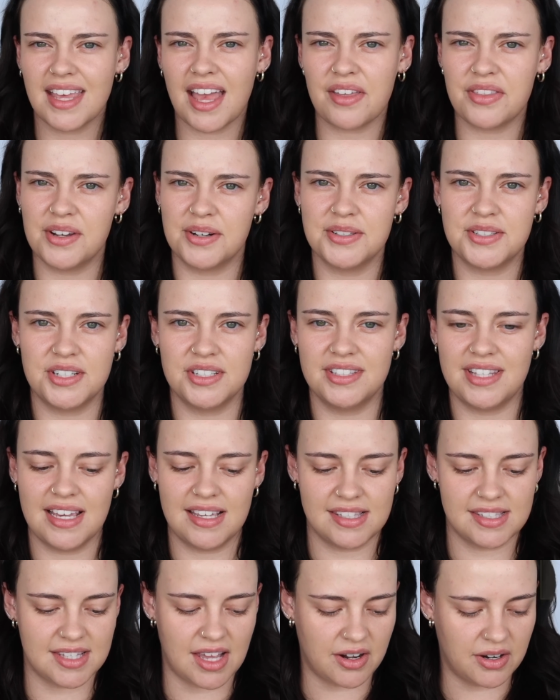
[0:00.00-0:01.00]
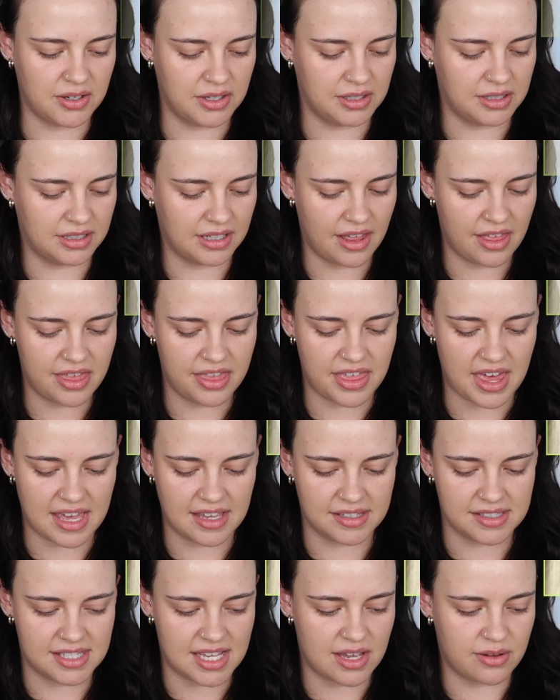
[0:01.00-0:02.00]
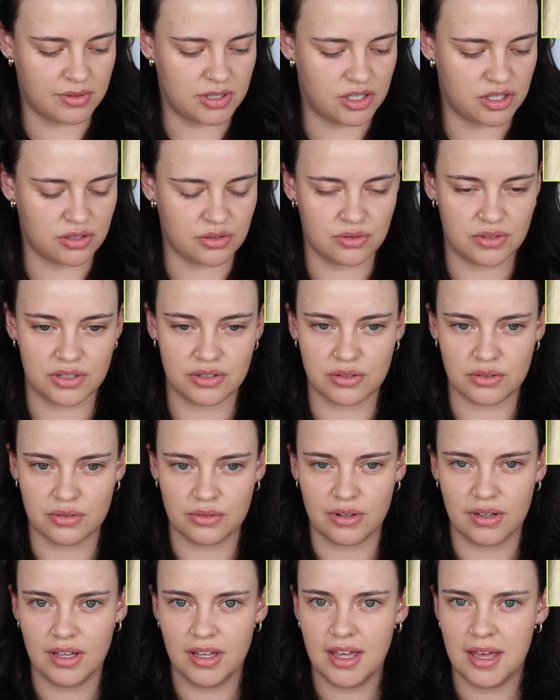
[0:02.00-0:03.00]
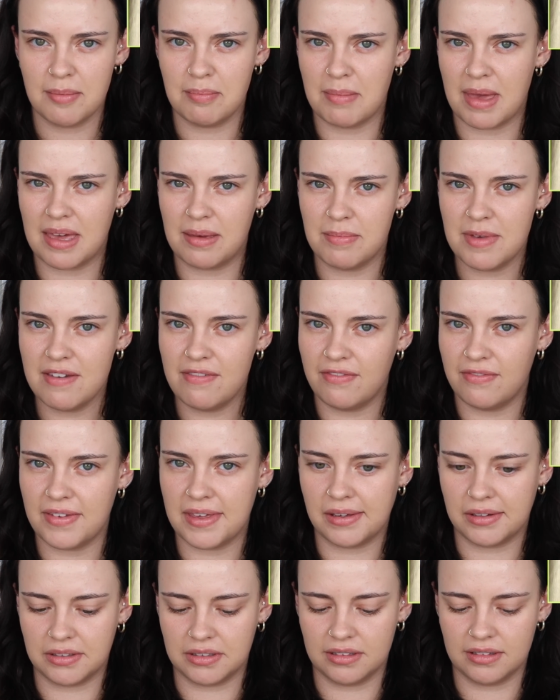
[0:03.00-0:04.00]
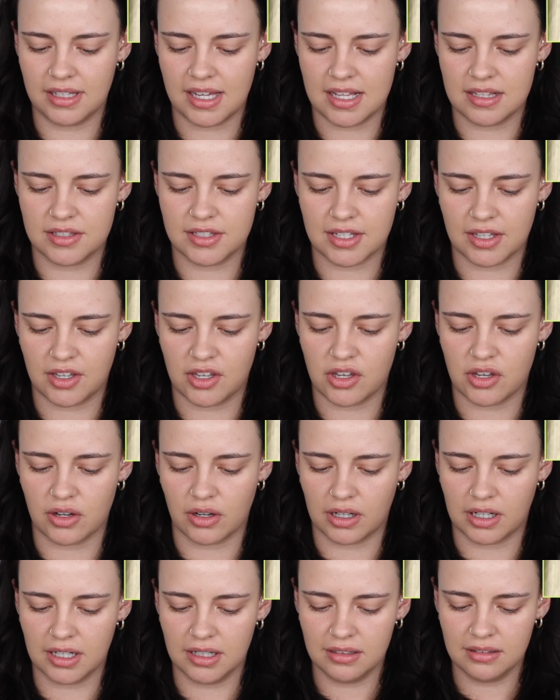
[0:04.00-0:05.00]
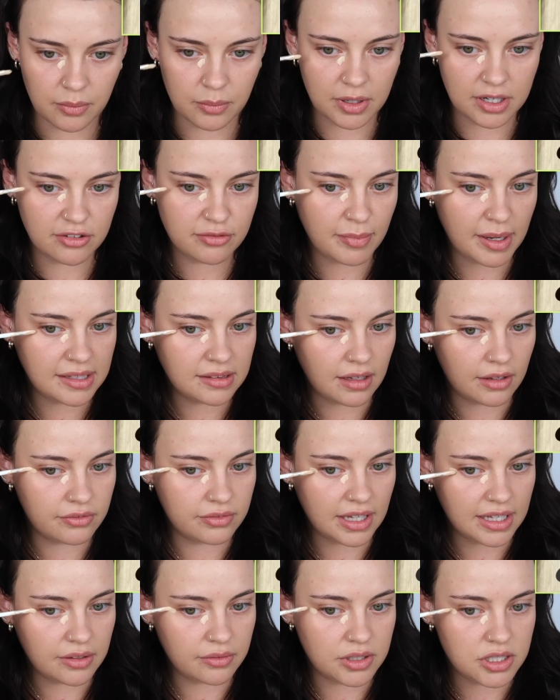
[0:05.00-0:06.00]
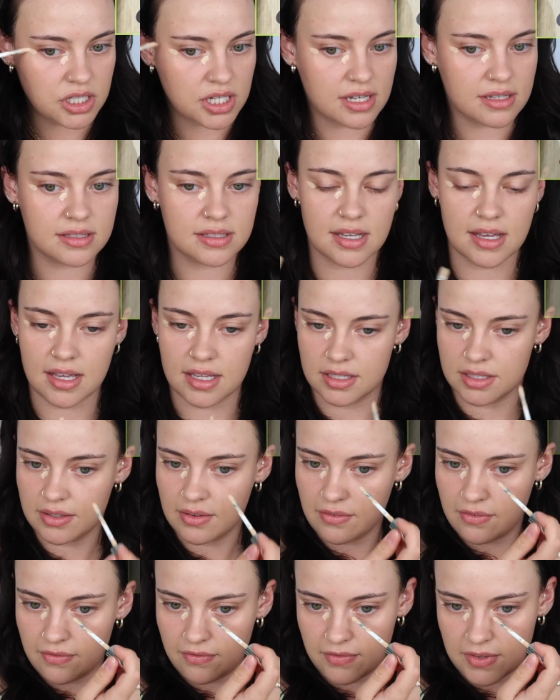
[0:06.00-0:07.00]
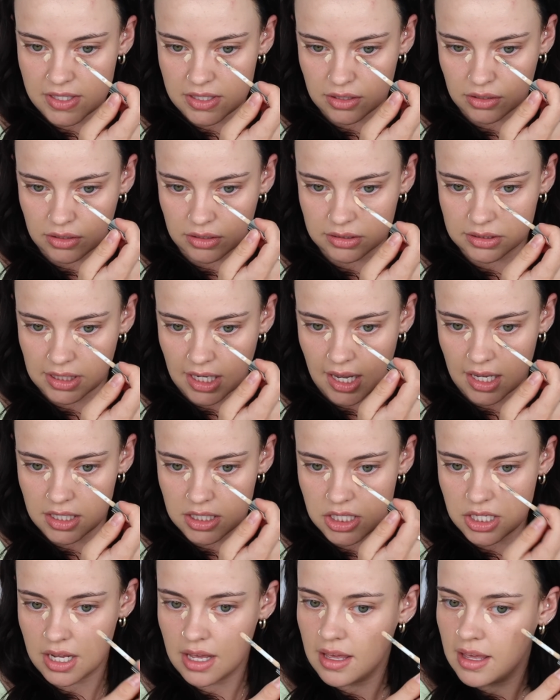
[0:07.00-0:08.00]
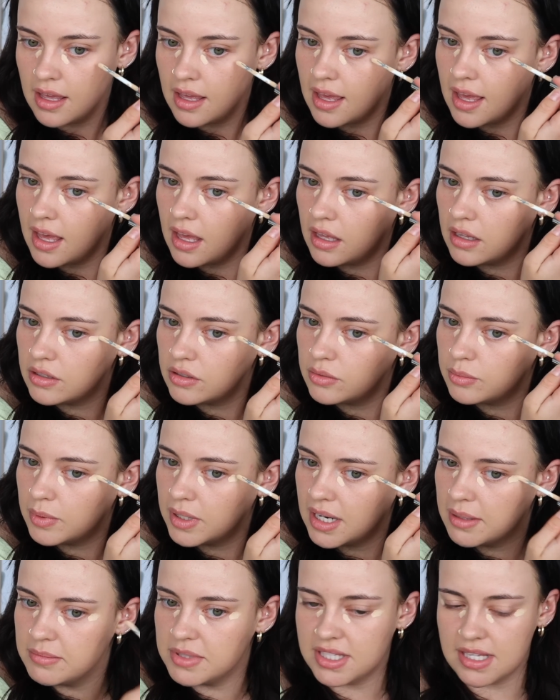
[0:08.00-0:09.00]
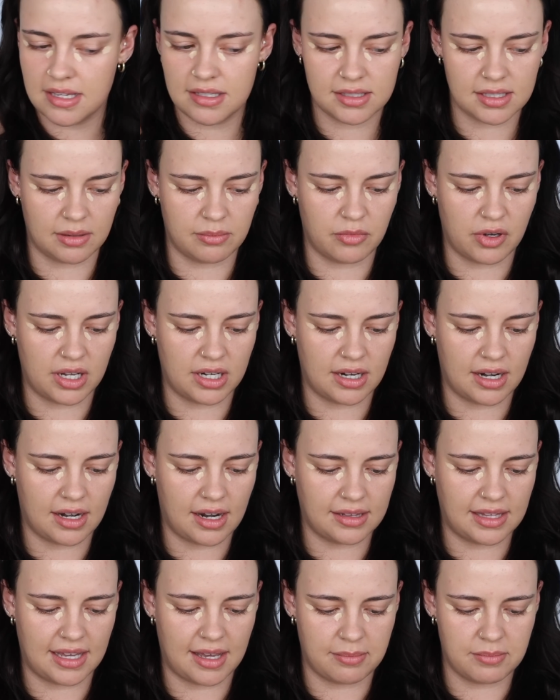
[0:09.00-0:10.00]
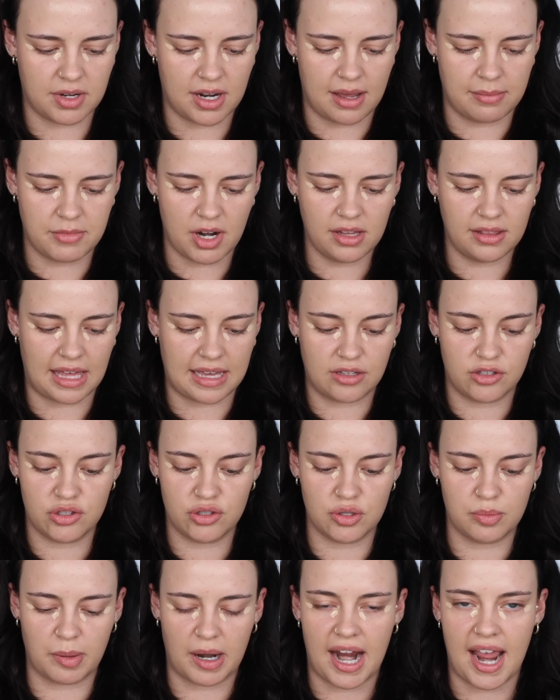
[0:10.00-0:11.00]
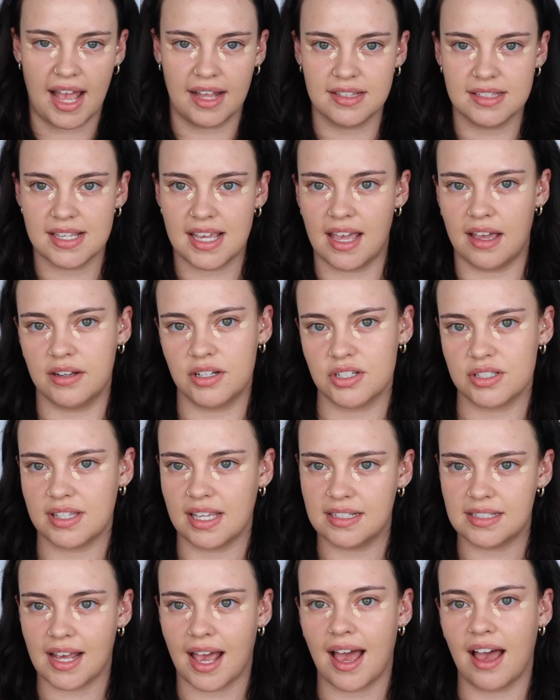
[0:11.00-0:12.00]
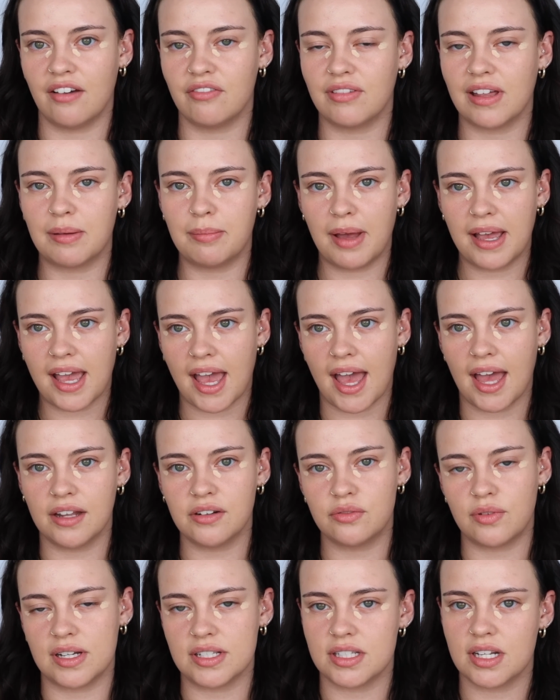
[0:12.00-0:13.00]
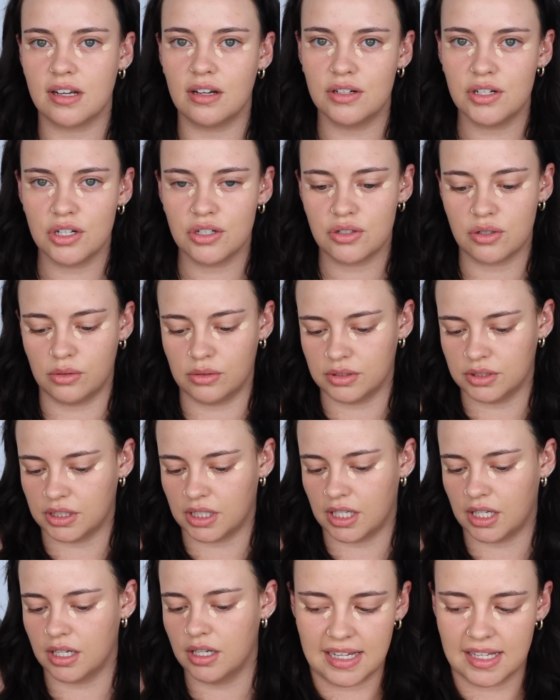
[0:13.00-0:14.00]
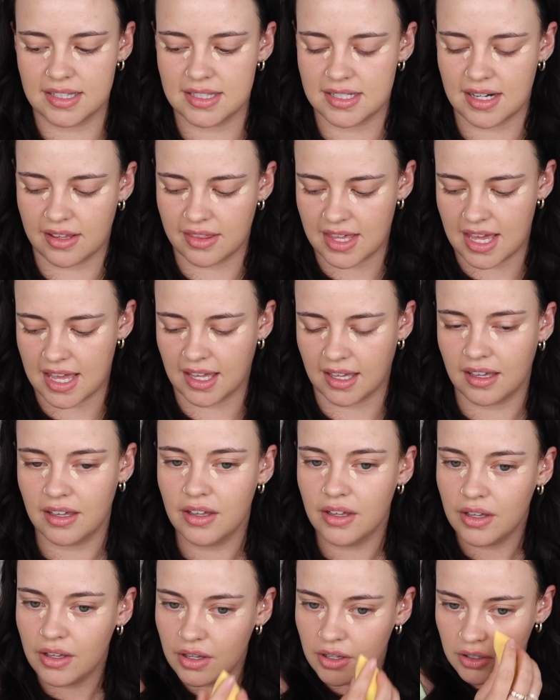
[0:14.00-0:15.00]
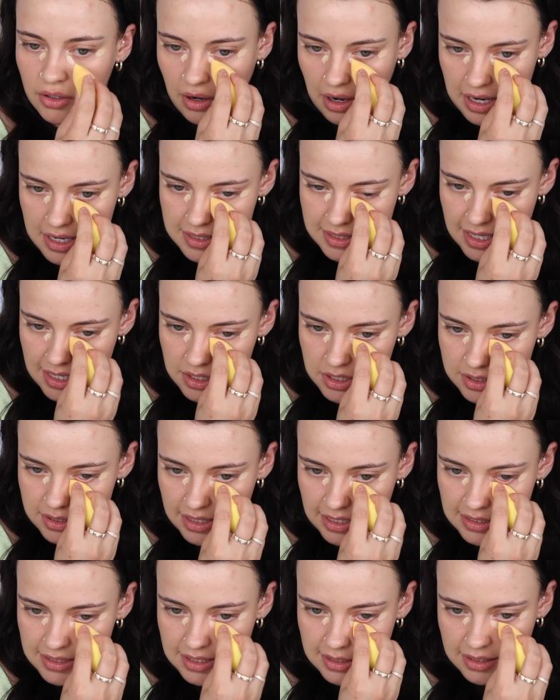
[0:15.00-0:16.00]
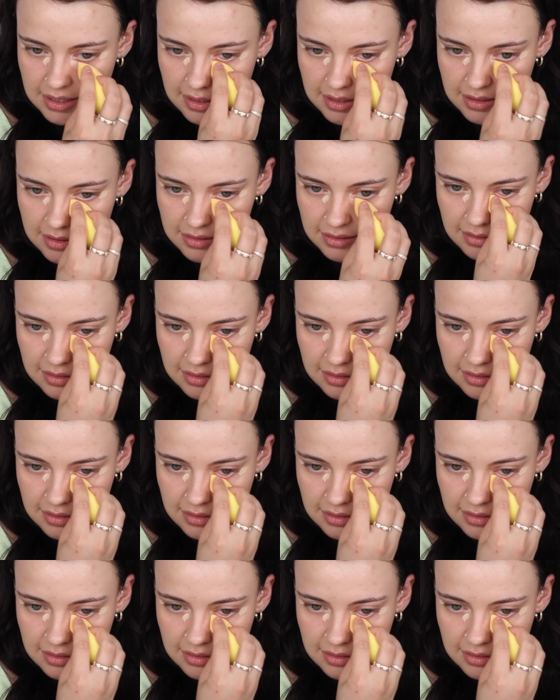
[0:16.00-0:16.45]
yeah, there's just like subtle things he would do to make me feel insecure. One of my love languages is physical touch. And when I'm seeing someone, like I'm, I'm not like super handsy, I just like to have like my hand resting on your shoulder. Like, it's nothing crazy, I just like to